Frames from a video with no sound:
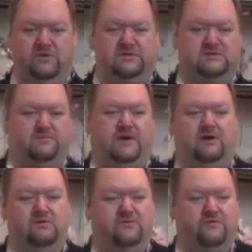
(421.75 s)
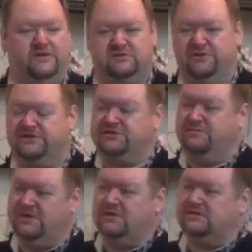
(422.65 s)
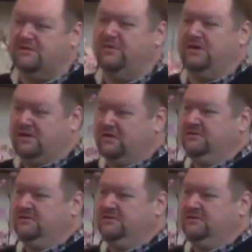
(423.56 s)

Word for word: What does the power of the resurrection mean to me?